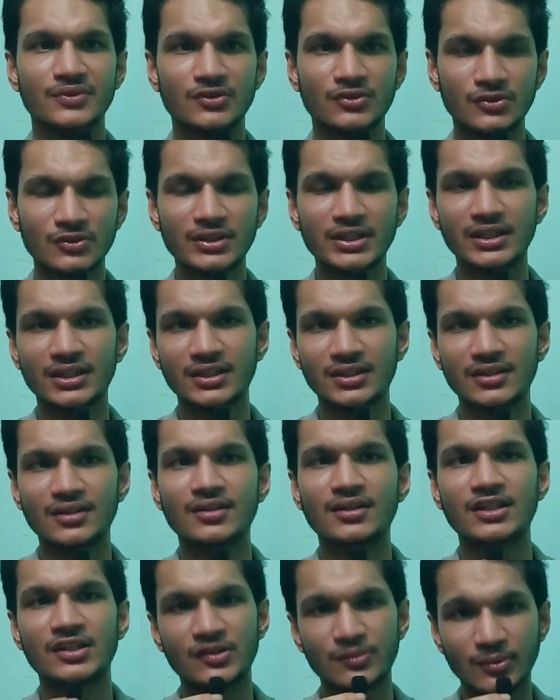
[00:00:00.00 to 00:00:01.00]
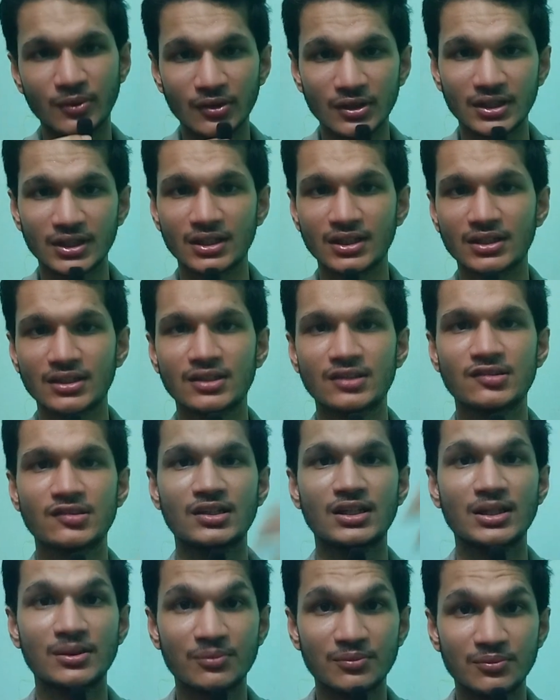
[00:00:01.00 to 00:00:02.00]
So then exporting the
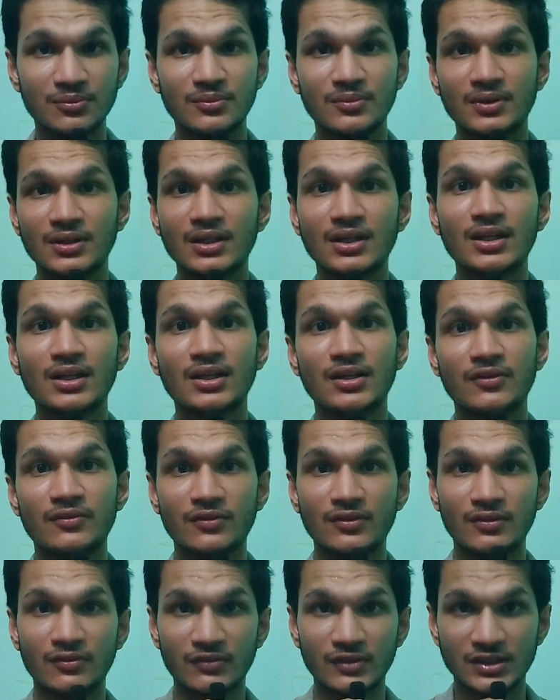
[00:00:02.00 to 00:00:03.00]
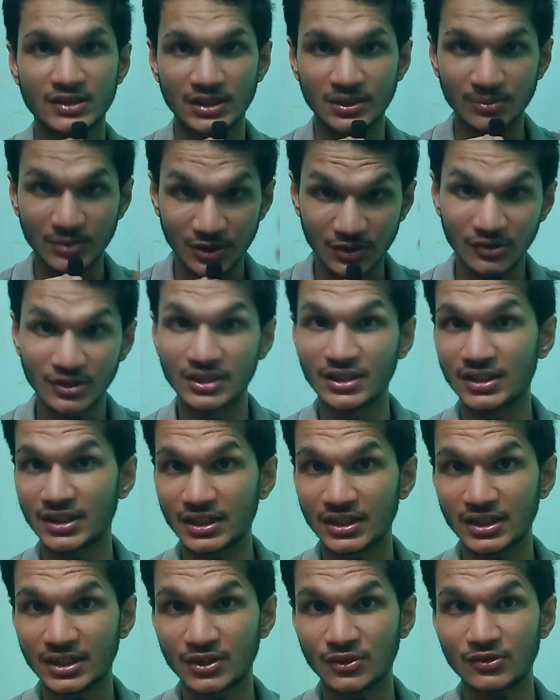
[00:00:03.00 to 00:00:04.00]
same which I'm recording
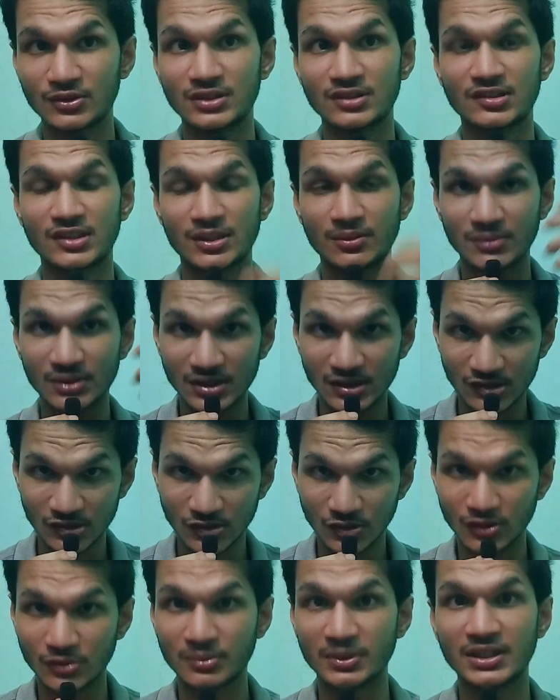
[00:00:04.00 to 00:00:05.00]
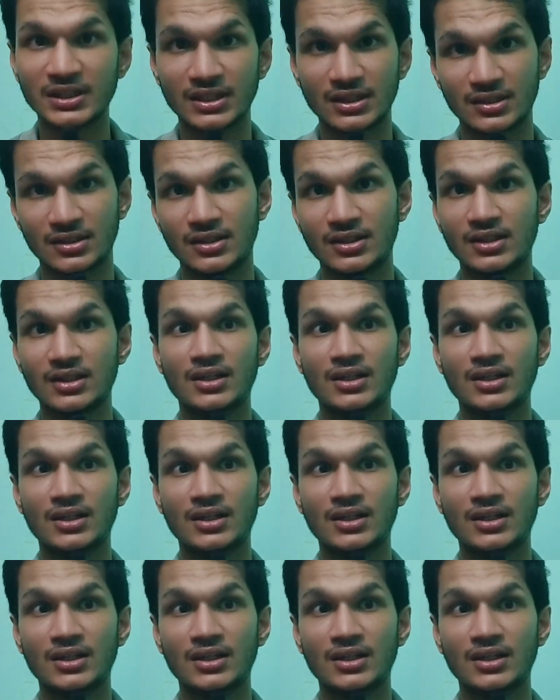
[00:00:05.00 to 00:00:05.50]
right now, the same thing is going to be done.